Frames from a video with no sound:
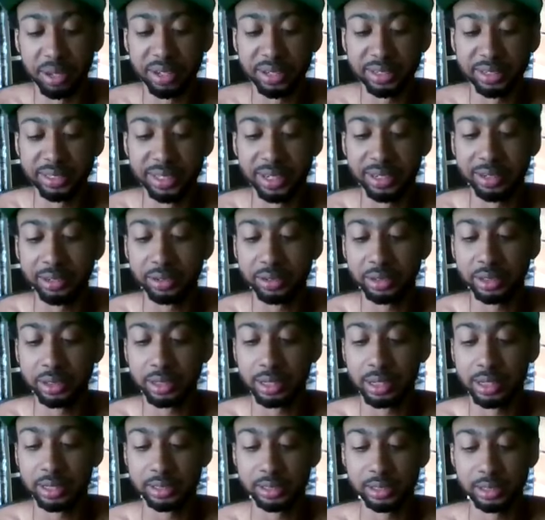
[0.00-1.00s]
Meditating on the
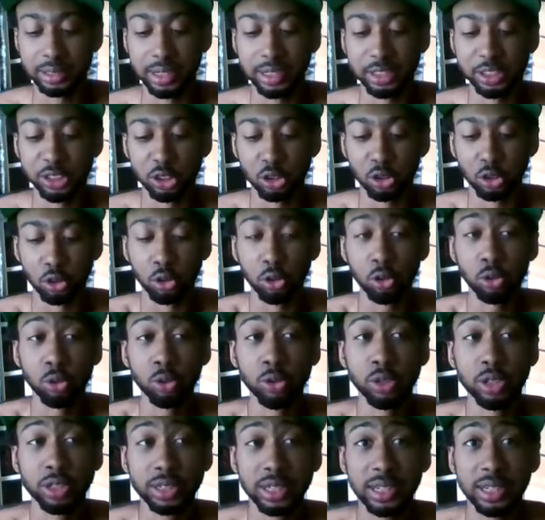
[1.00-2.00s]
constellation,
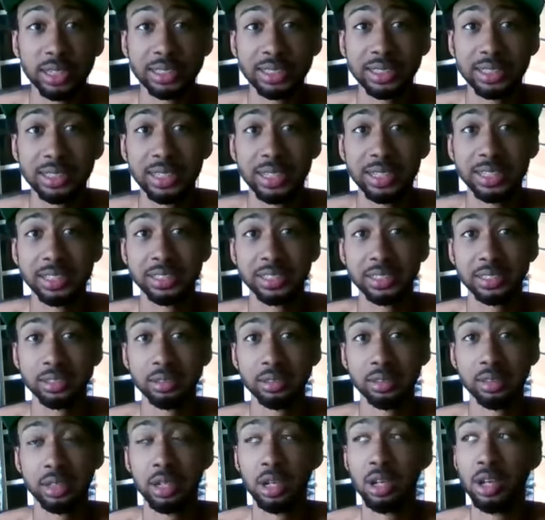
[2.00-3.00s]
Google the
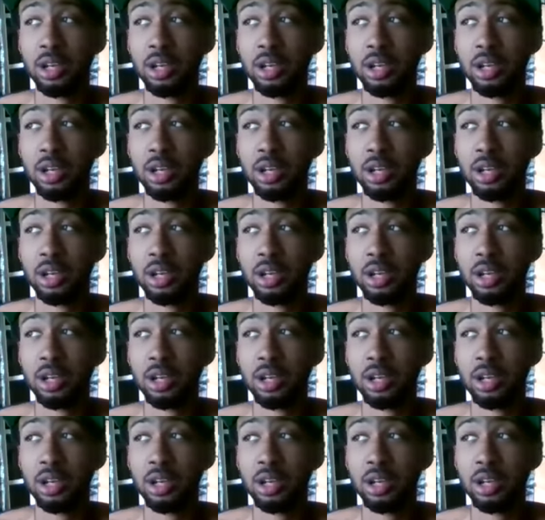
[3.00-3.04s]
constellation,